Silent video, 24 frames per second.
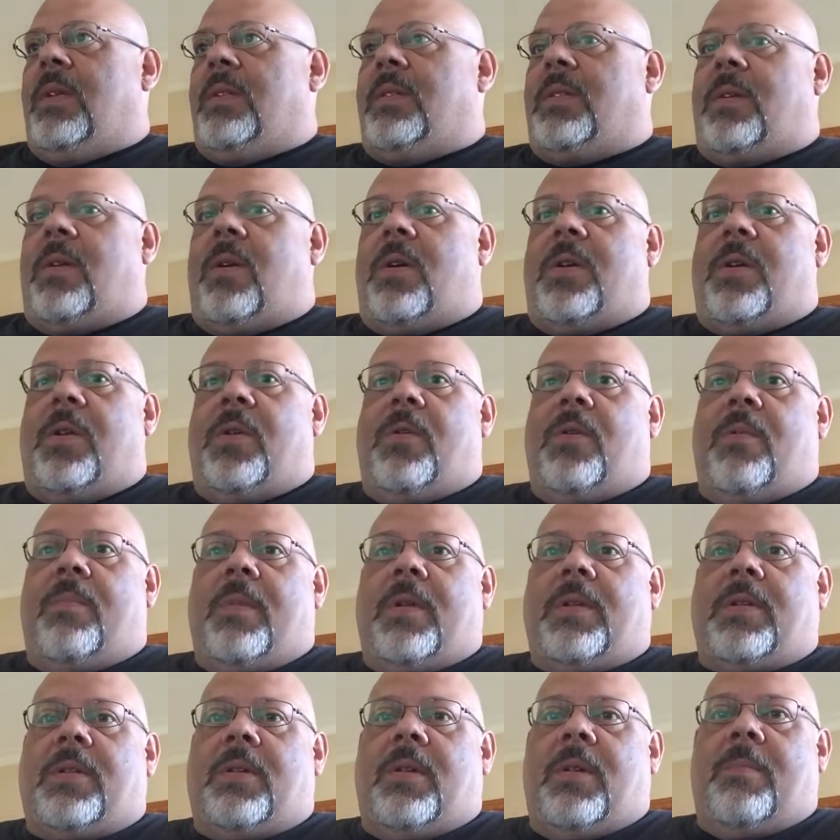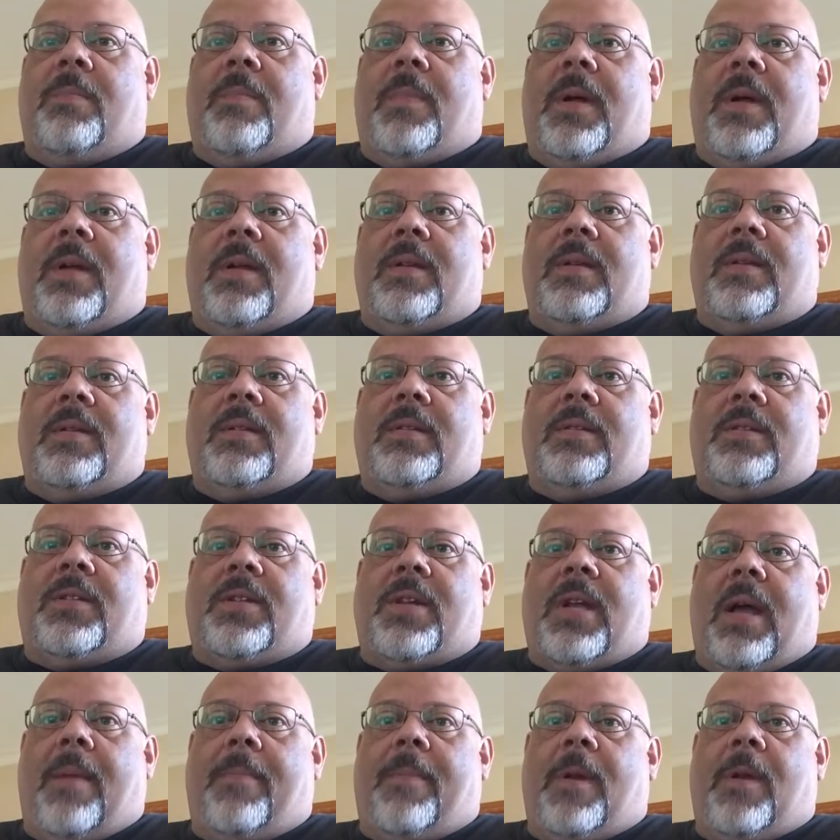started doing my
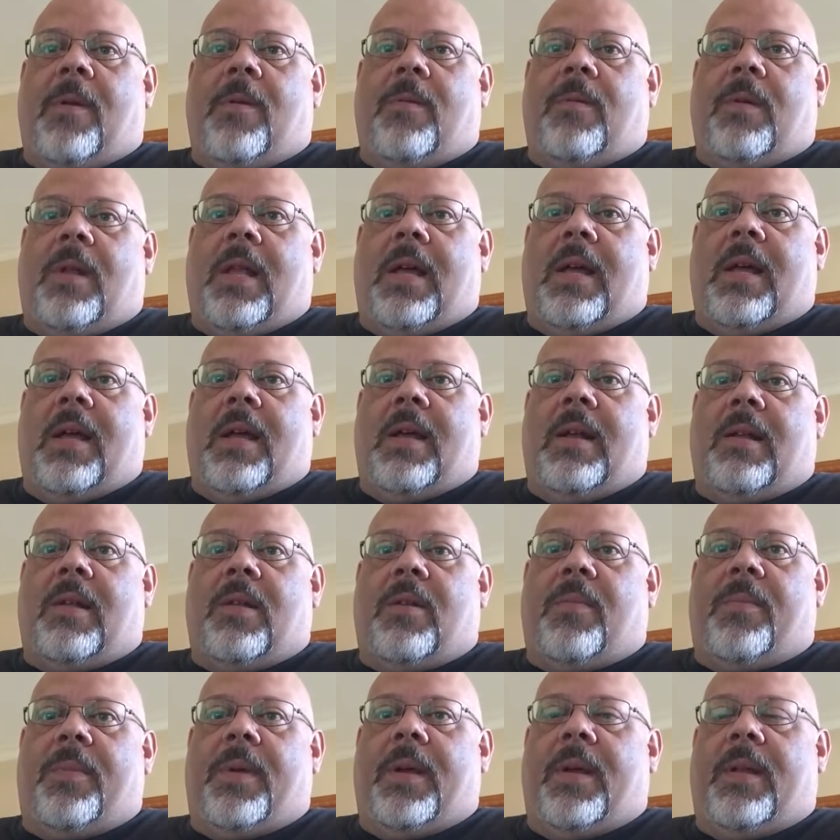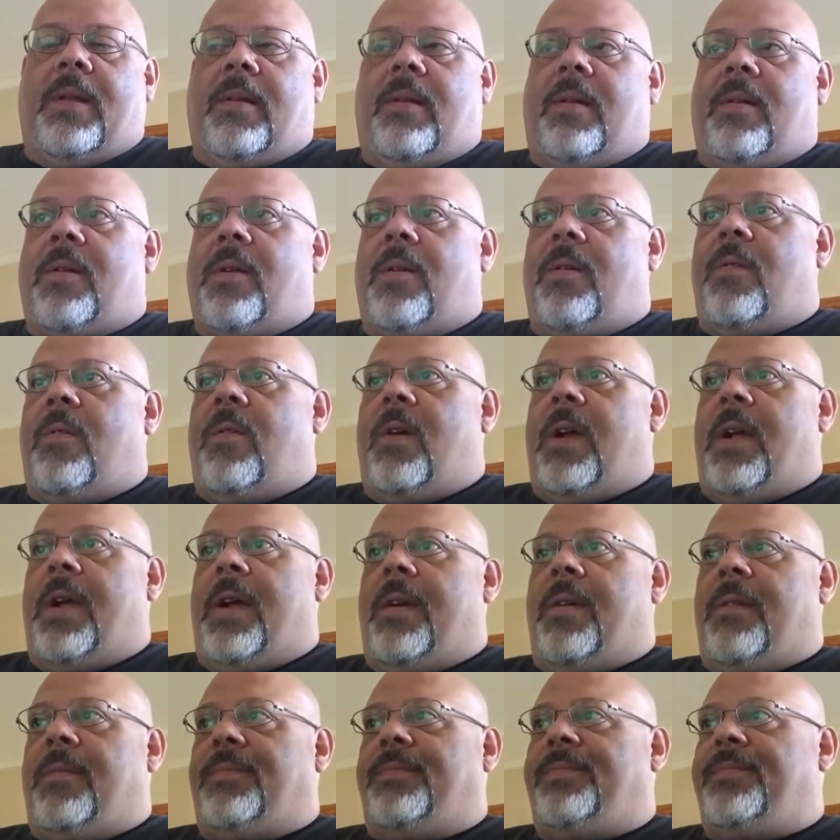shopping online a little bit, looking
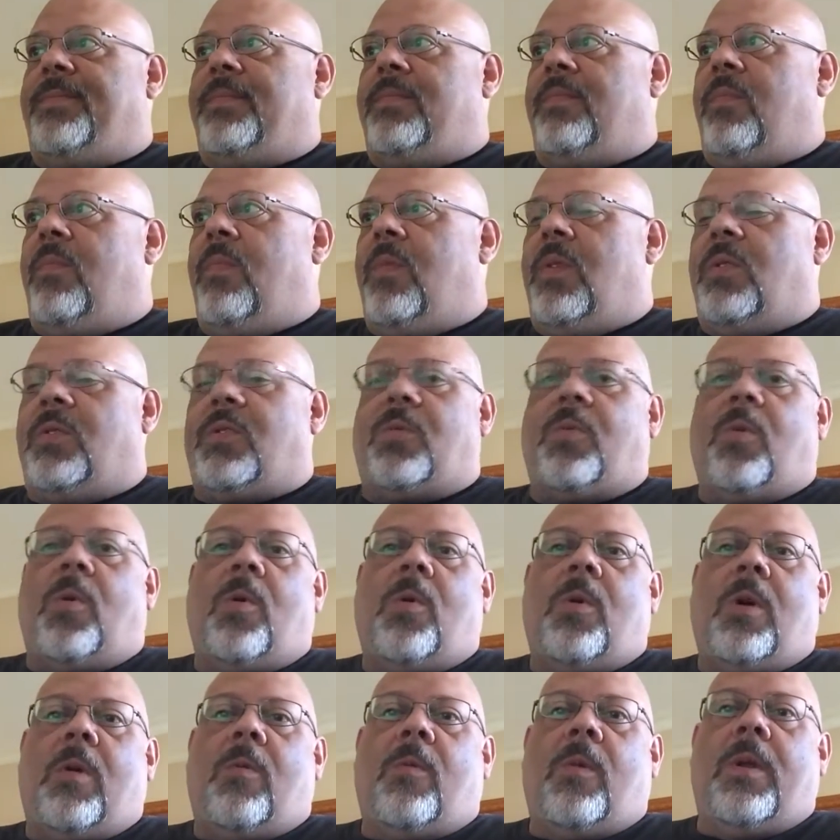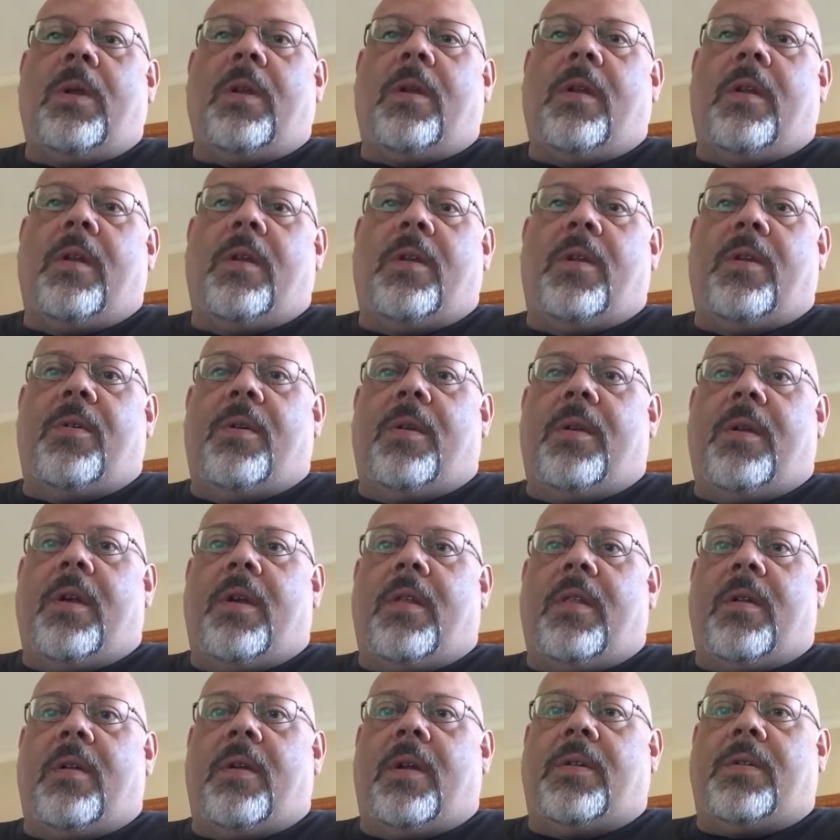around. Swore I wasn't going to do
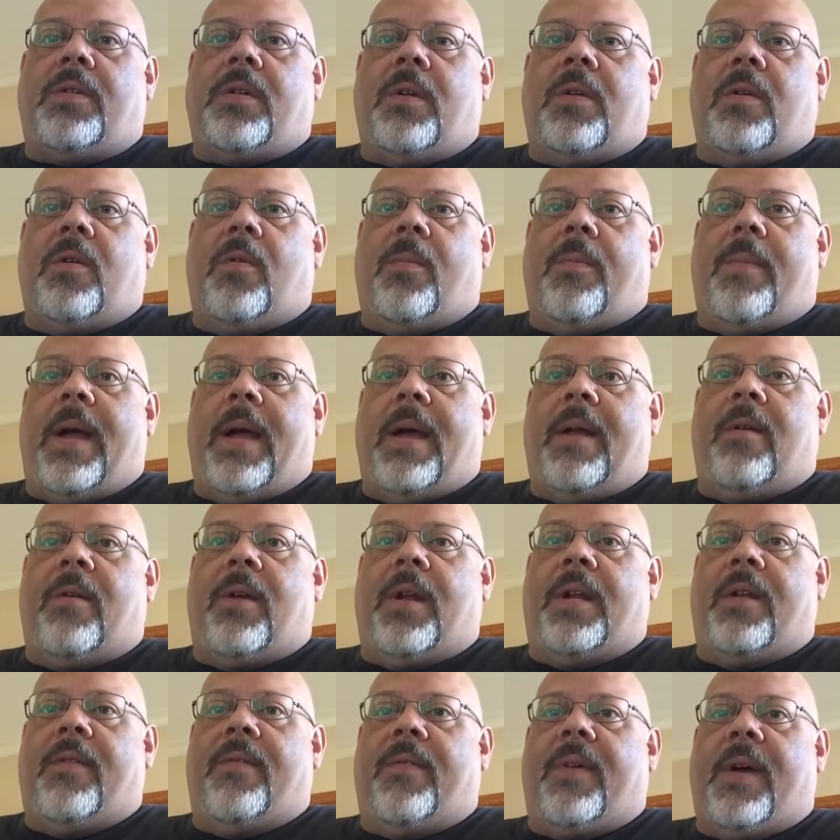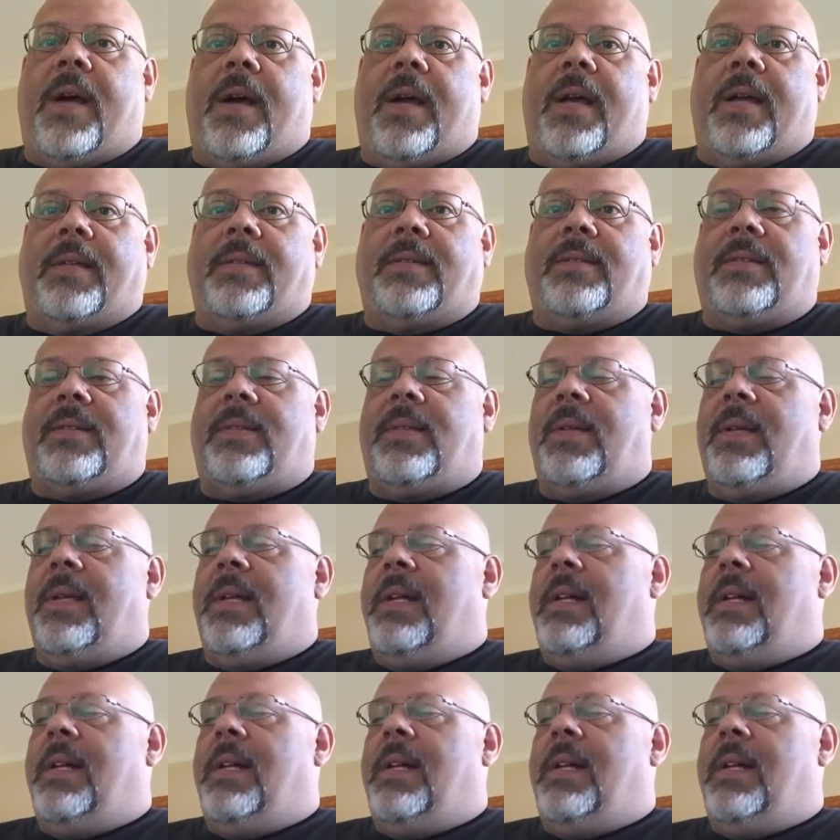another internal battery device,